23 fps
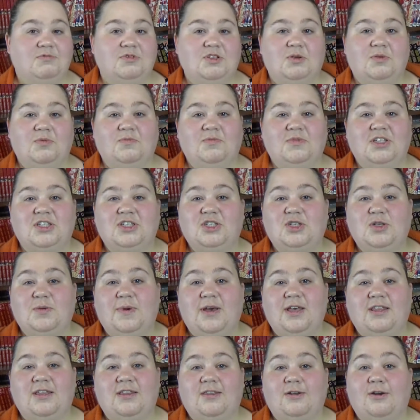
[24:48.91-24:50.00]
So it's too
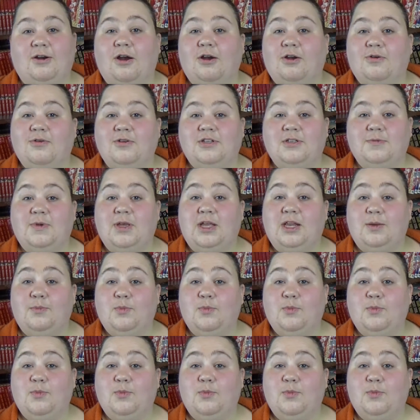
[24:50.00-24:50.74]
bad that there aren't going to be any